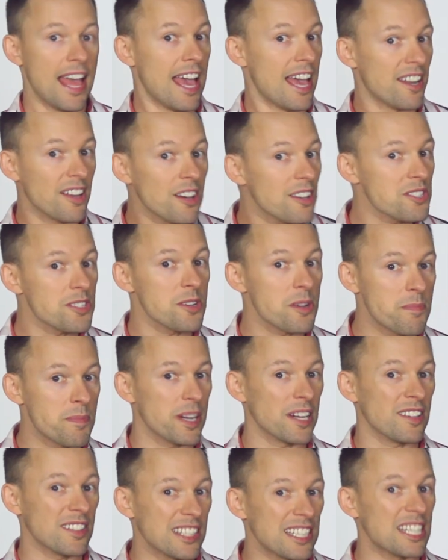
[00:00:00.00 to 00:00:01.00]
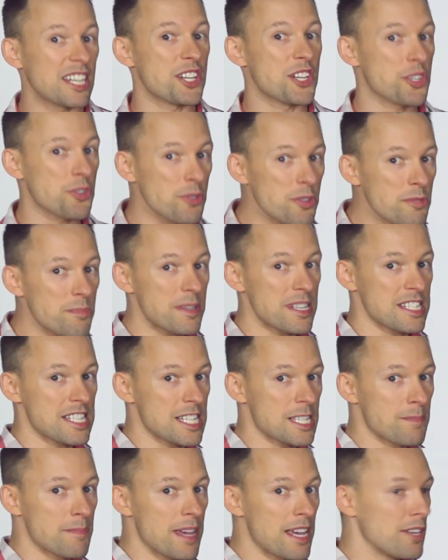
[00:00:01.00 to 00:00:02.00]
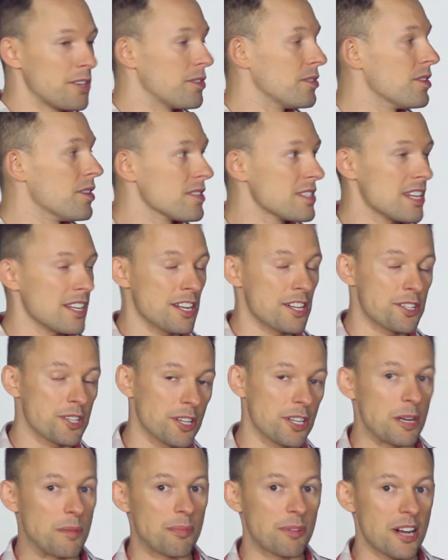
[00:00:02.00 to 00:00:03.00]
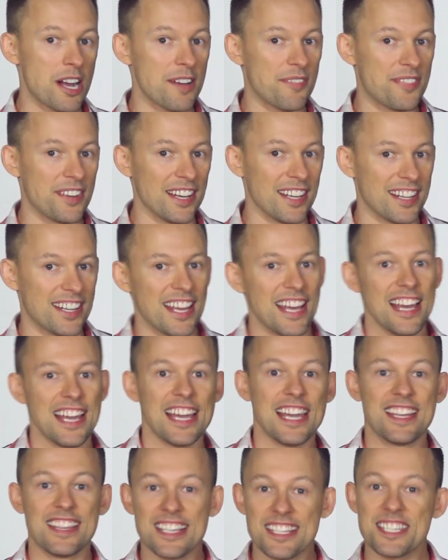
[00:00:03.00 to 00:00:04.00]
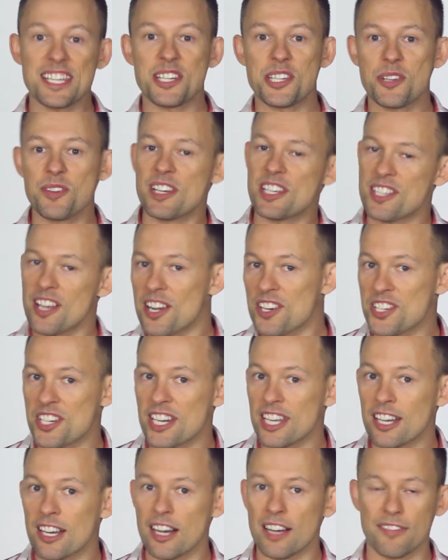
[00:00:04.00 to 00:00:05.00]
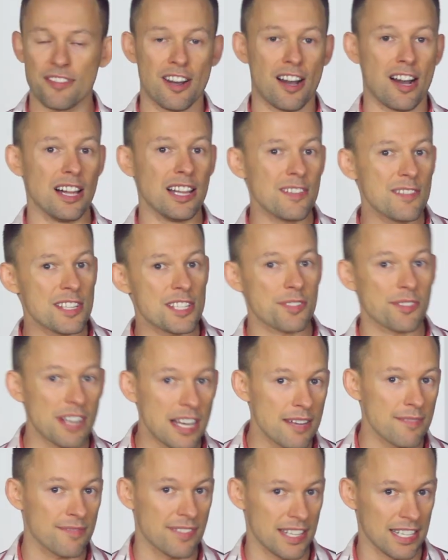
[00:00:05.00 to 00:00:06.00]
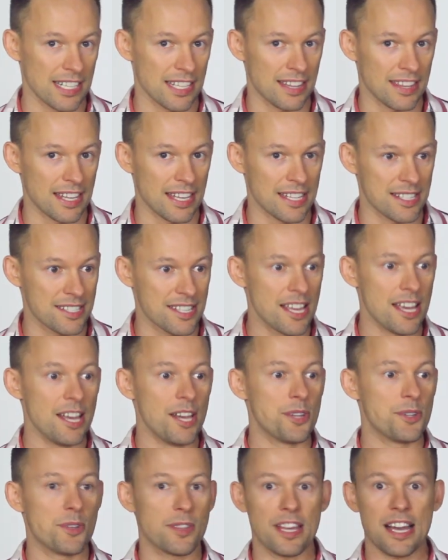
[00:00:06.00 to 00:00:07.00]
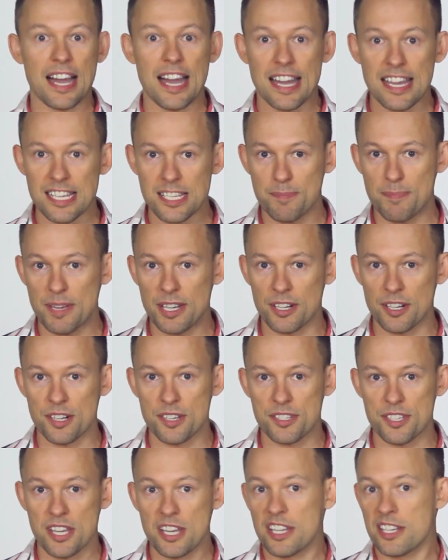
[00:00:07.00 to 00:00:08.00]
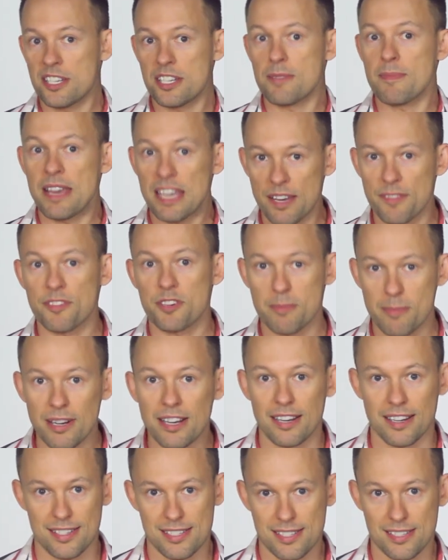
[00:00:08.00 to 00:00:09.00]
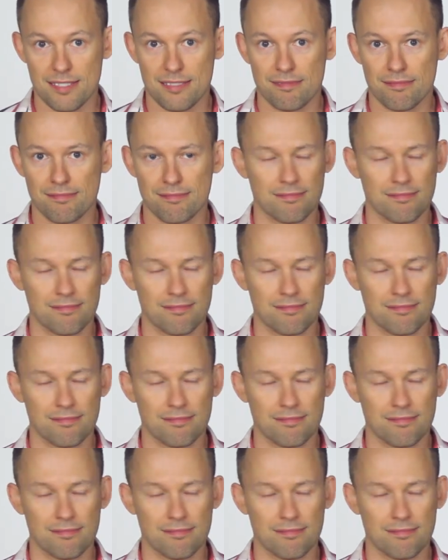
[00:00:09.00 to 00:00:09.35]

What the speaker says: And also apparently a shrewd businessman who knows how to turn a profit. In this issue, he's auctioning off all of his crime-fighting things to the highest bidders to make a few bucks.